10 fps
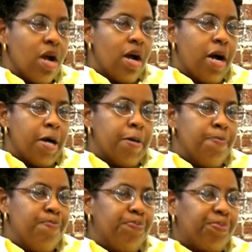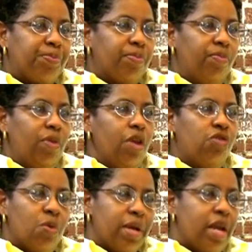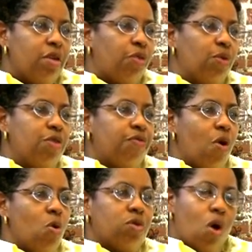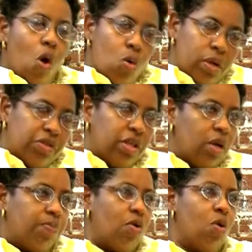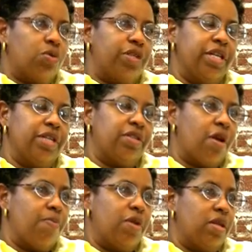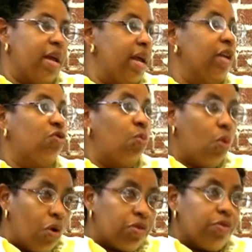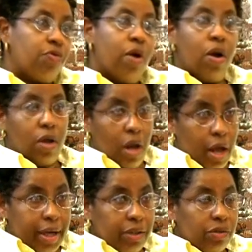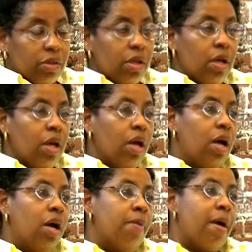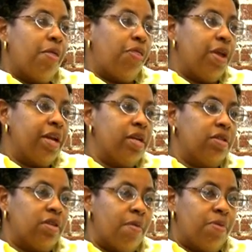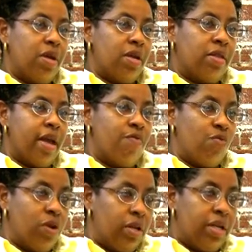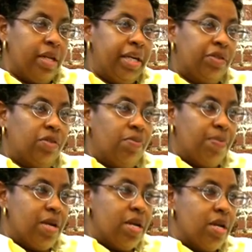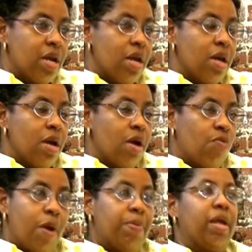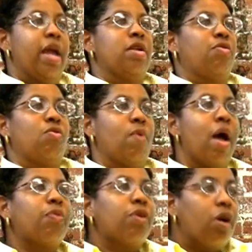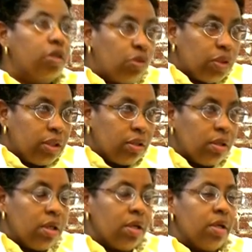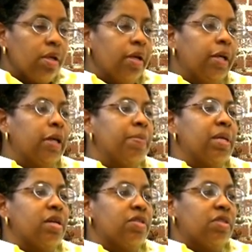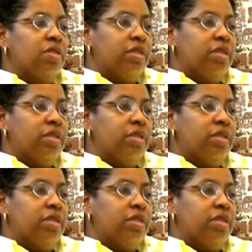So again, the threefold, the holistic approach is something that has worked for our clients. I think it is something that really needs to be replicated throughout the country because it's